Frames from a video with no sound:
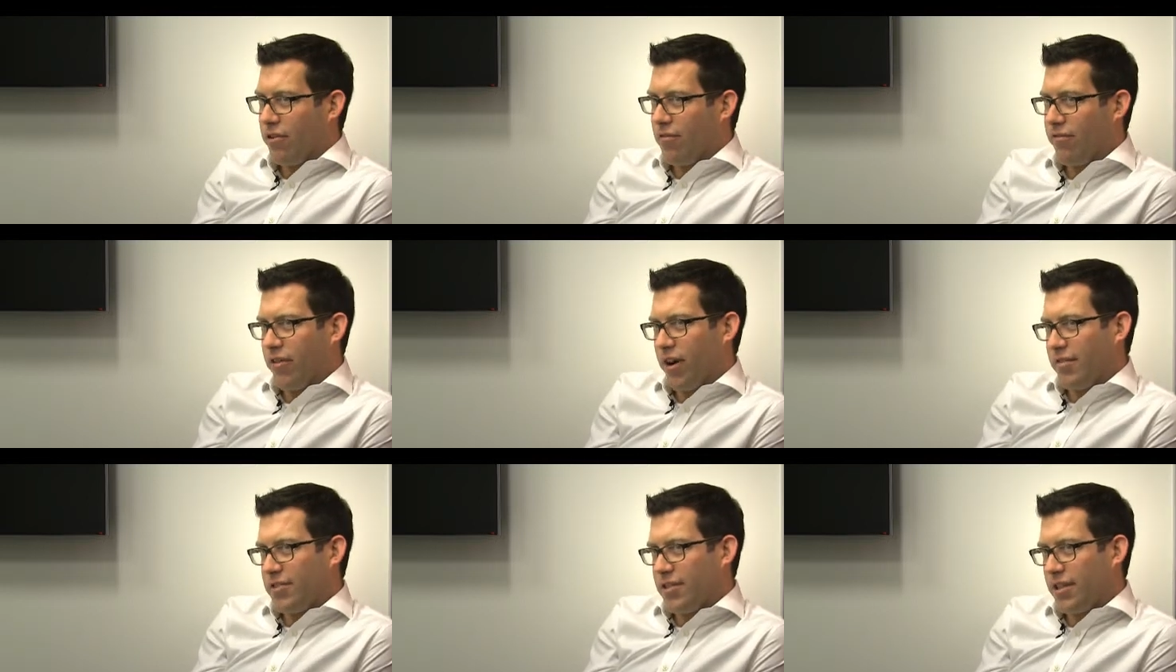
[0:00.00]
view of
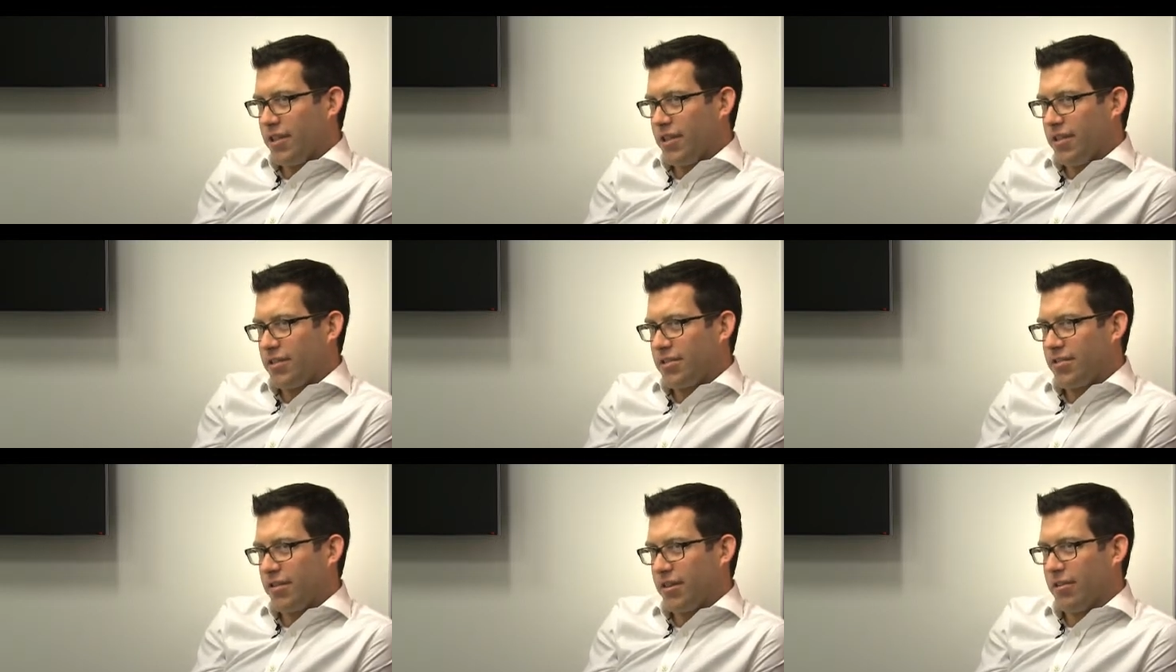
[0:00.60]
5G in the
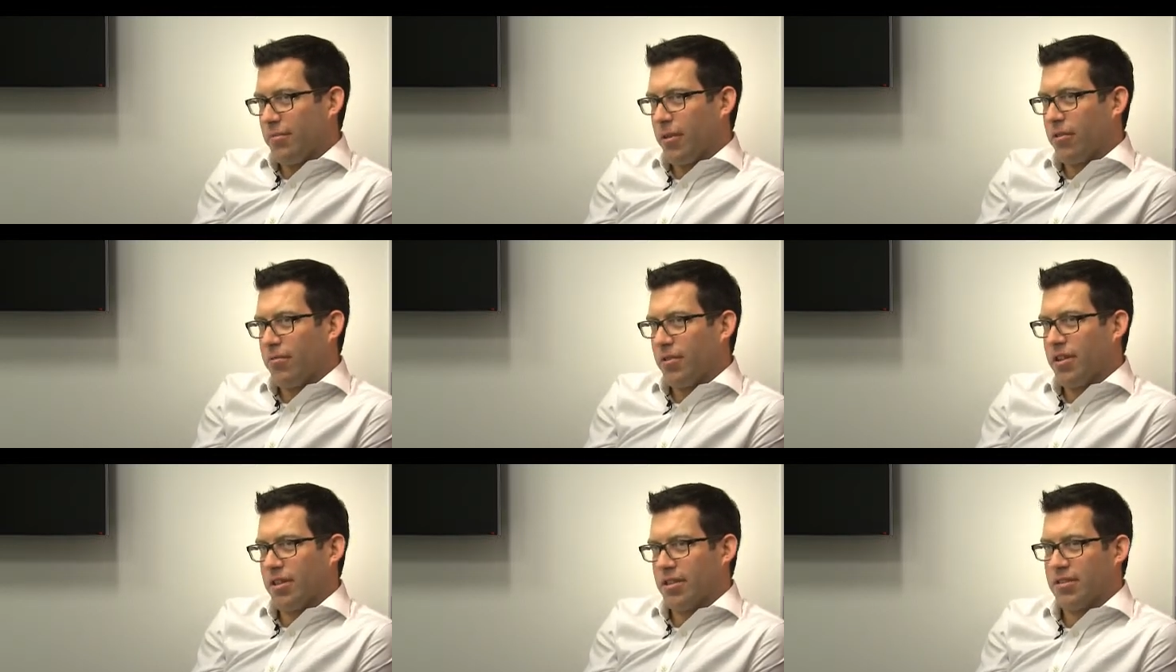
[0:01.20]
industry at the
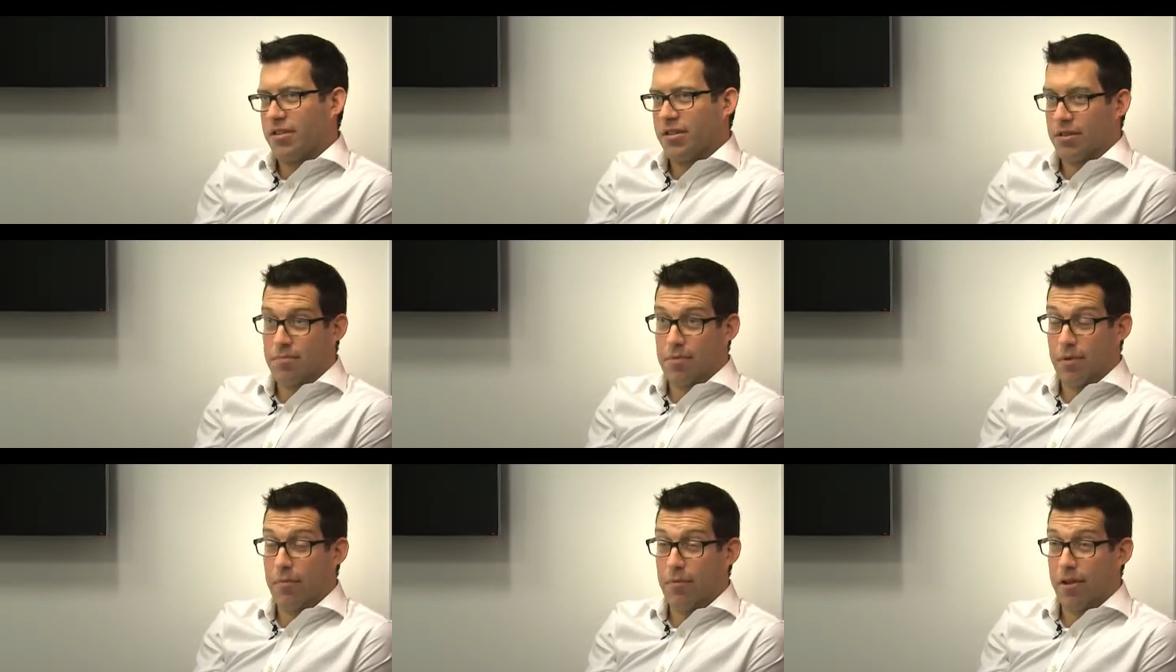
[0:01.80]
moment is
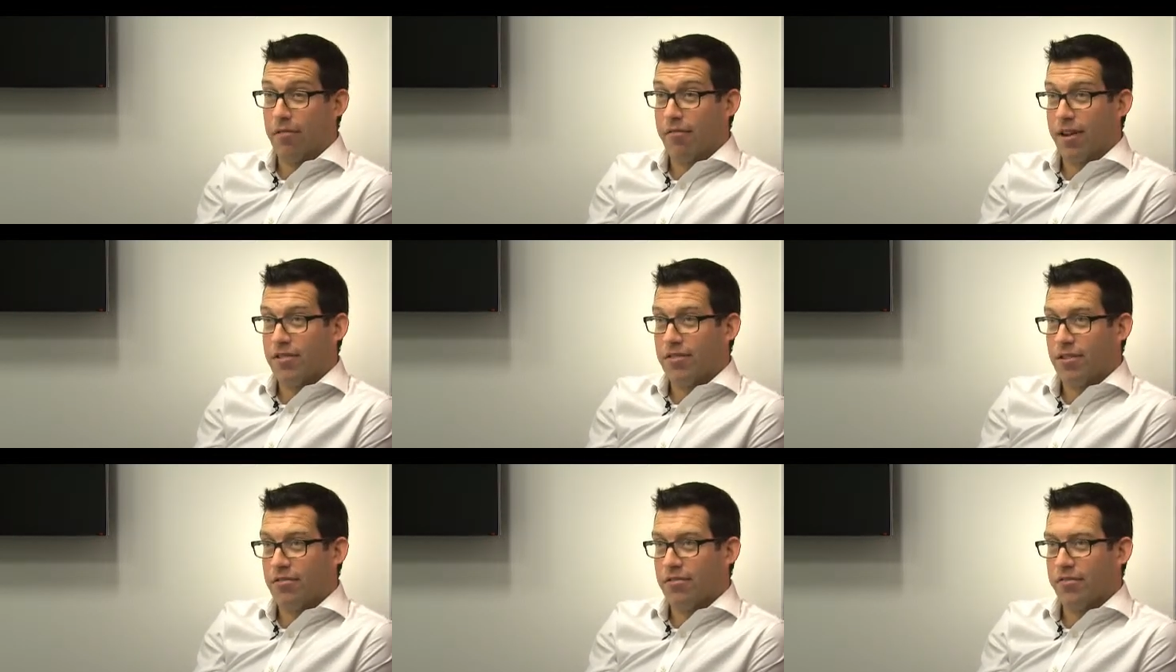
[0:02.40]
predominantly
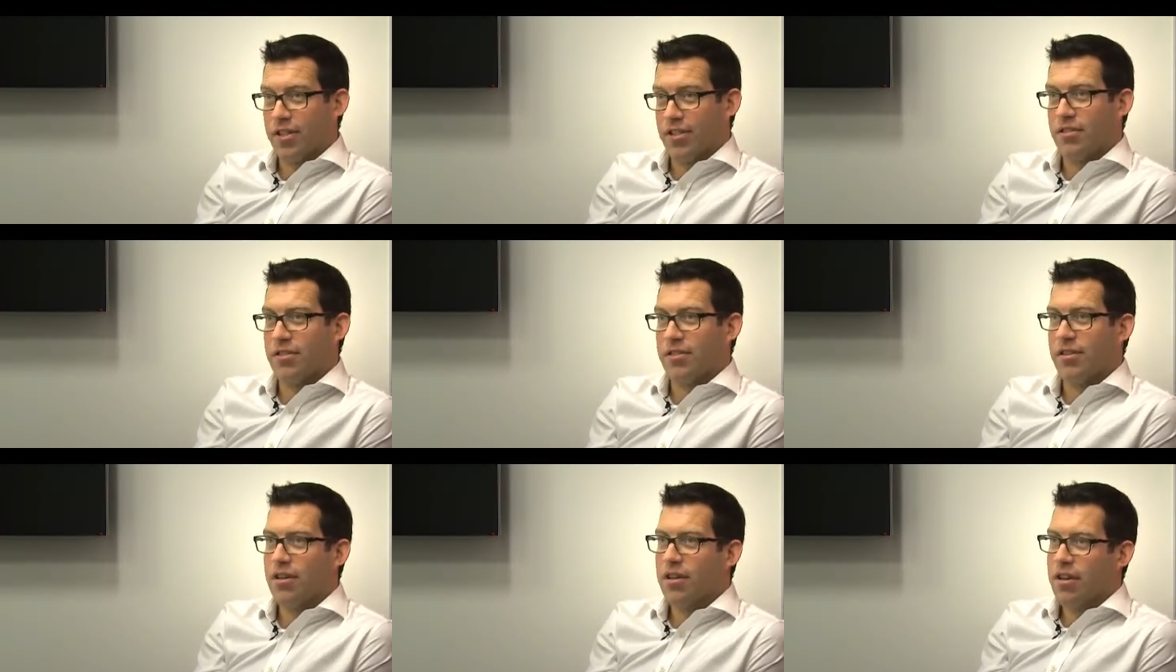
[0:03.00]
around two
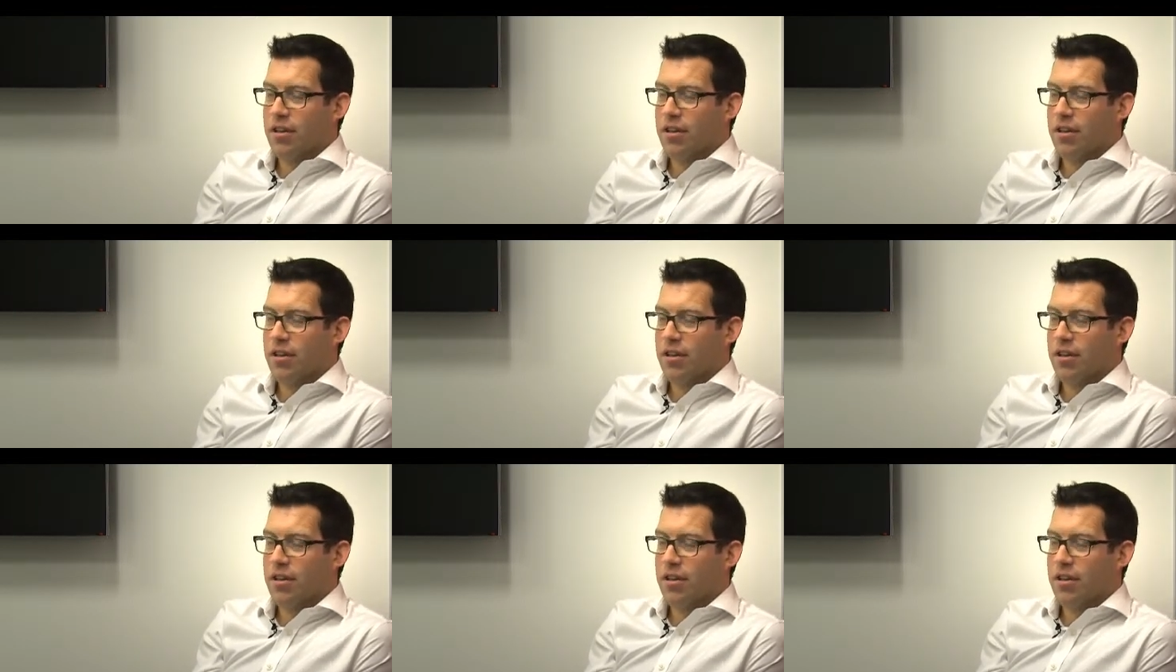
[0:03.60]
visions.